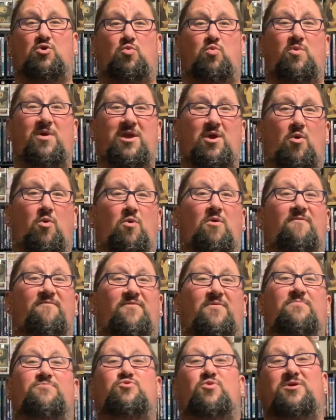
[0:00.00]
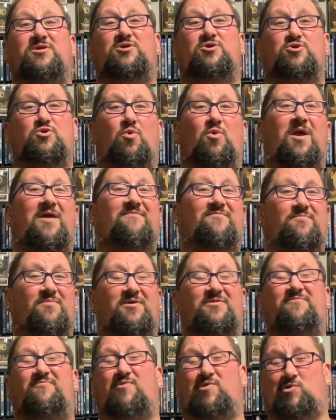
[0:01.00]
great horror films right to your door every
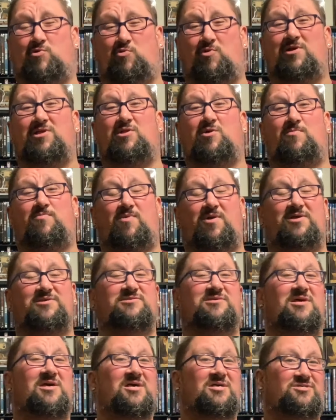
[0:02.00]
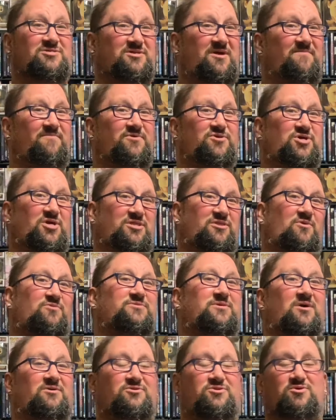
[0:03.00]
month for a great low price. So definitely check those
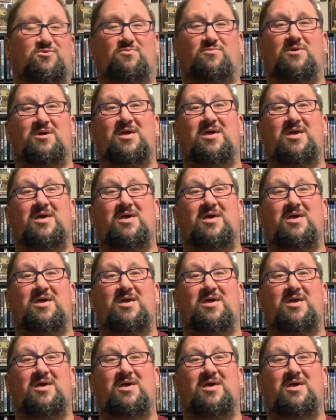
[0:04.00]
out, too.